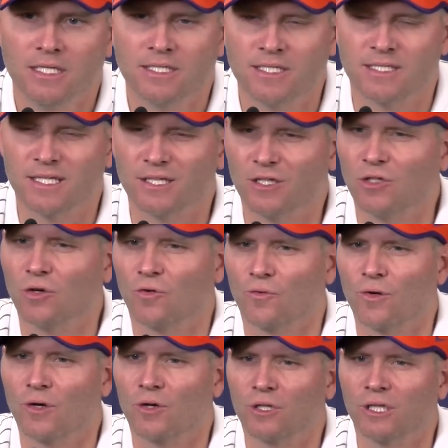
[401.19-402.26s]
just didn't look
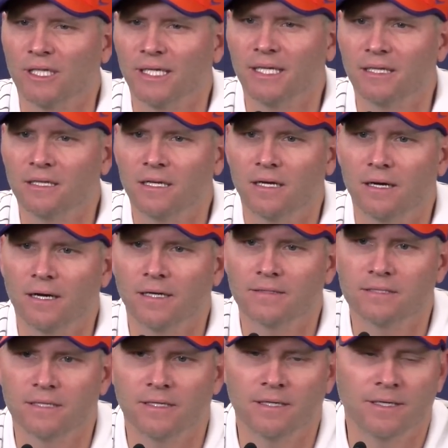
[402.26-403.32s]
real clean
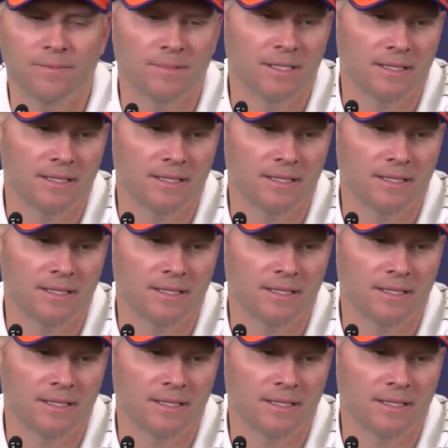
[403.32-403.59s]
to him,